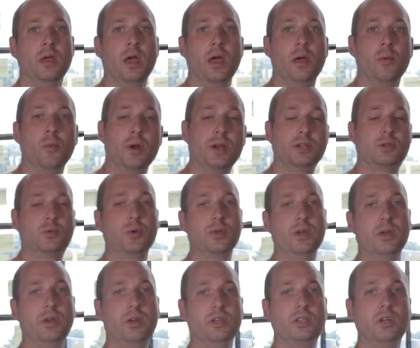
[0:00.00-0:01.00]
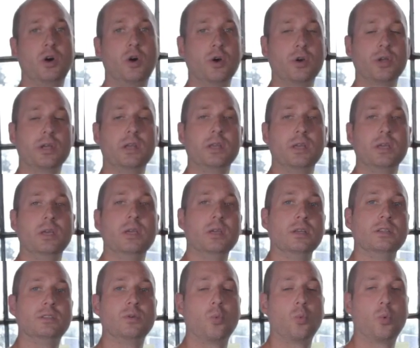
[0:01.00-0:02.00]
And what it's really going to target
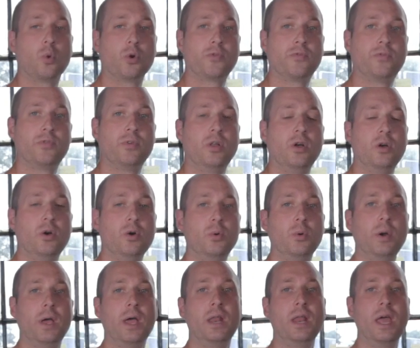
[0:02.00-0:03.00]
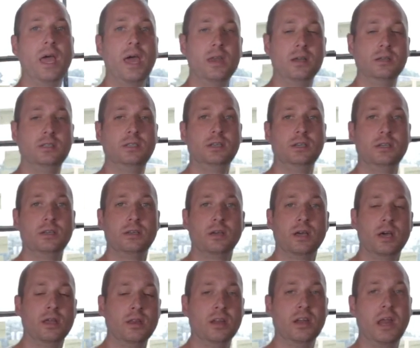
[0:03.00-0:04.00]
is workflow and editing
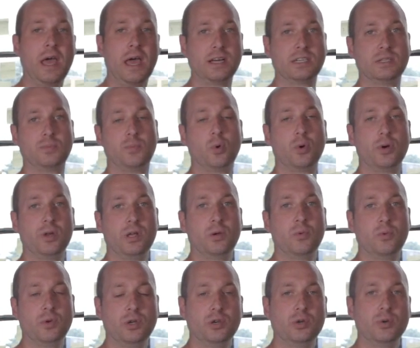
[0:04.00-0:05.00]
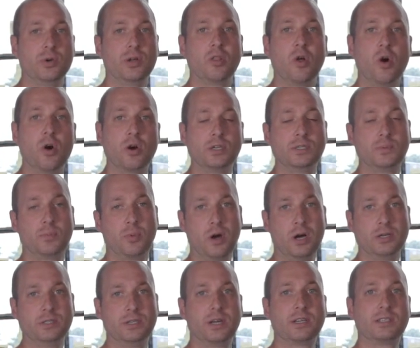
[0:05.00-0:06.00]
and then exporting when you're doing large
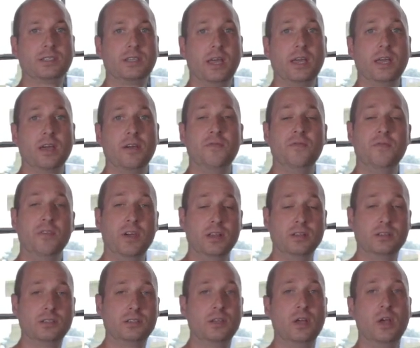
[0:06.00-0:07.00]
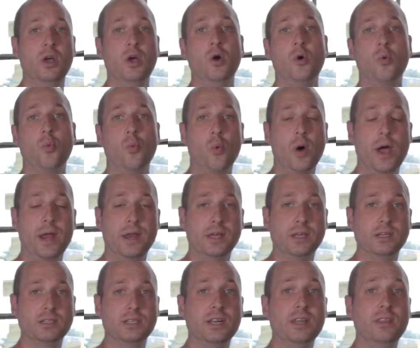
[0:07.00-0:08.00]
projects like events,
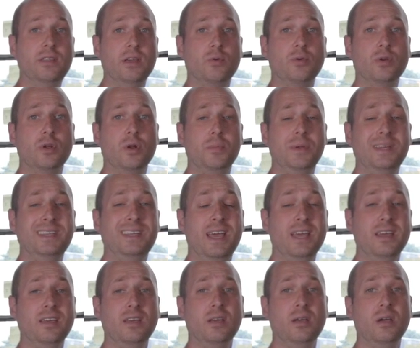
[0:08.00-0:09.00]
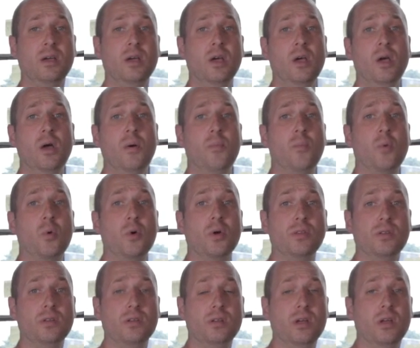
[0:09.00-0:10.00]
weddings, anything where you're going to be taking more
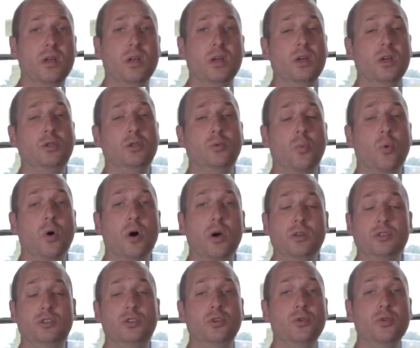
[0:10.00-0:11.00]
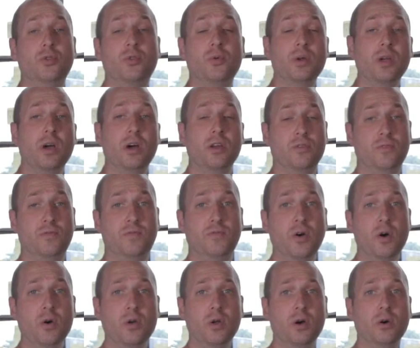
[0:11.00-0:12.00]
than one, two, three hundred
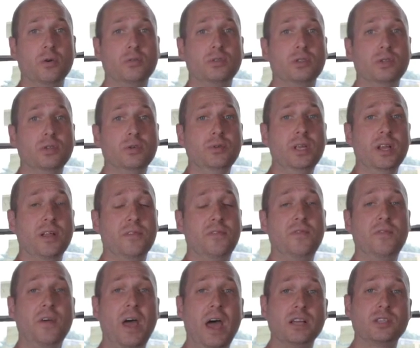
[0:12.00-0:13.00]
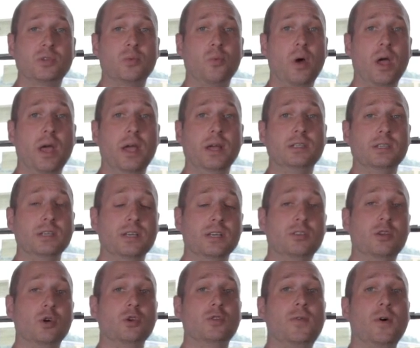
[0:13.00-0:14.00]
photos, you need a fast way to get
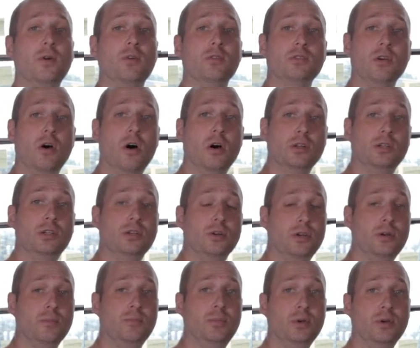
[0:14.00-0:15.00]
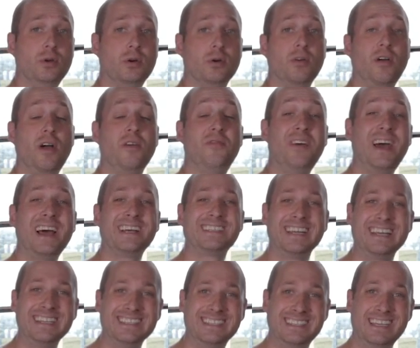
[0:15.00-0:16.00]
those photos onto your computer, a fast
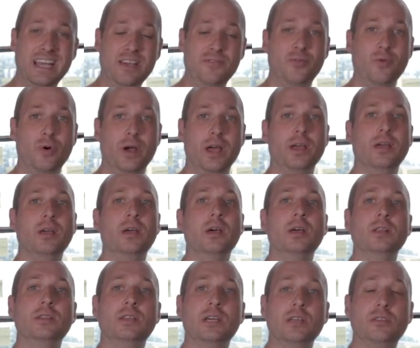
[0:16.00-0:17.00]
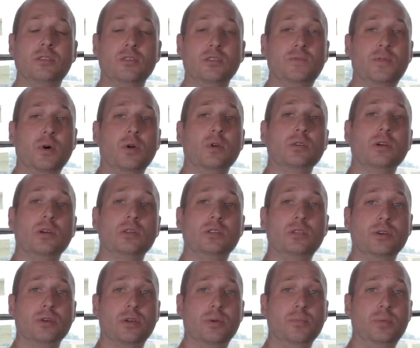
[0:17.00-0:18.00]
and safe way to get those photos
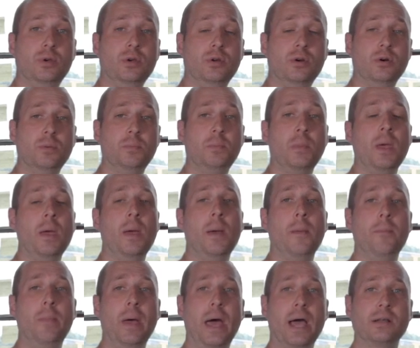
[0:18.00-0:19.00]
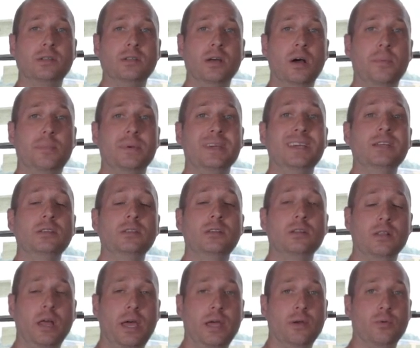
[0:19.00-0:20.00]
onto your computer, backed up into
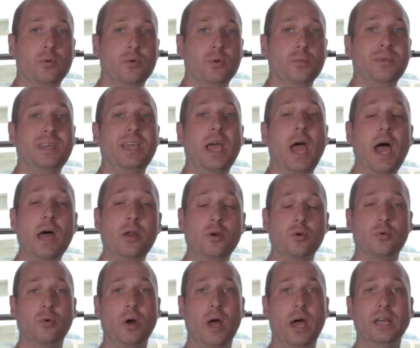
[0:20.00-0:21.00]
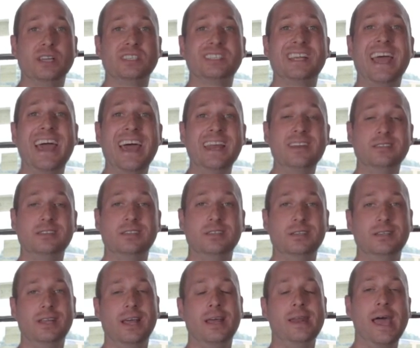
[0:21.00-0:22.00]
Lightroom, categorized,
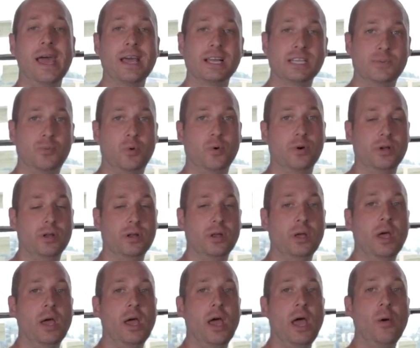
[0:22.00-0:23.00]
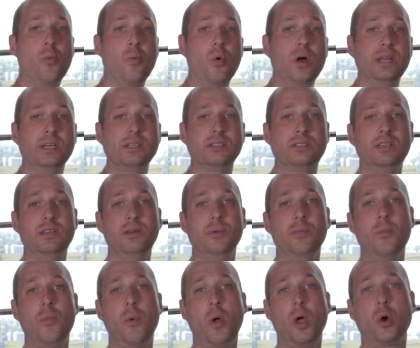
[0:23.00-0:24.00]
edited, and exported. And what is the
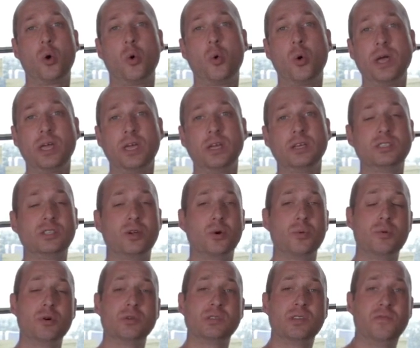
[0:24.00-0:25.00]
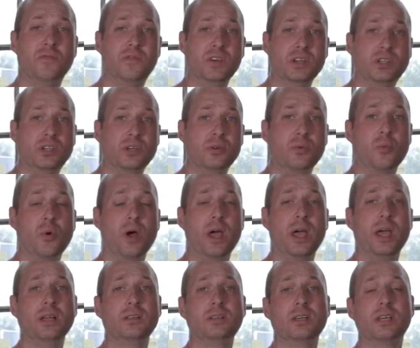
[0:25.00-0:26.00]
quickest or most efficient
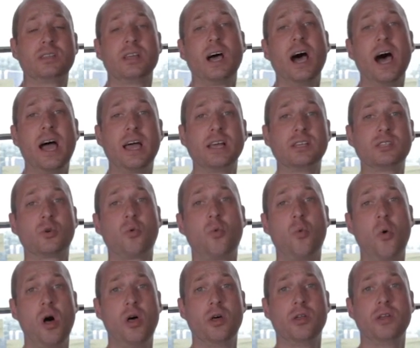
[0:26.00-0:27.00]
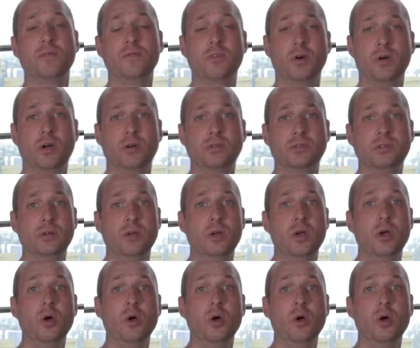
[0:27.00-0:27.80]
way to get the highest quality photos?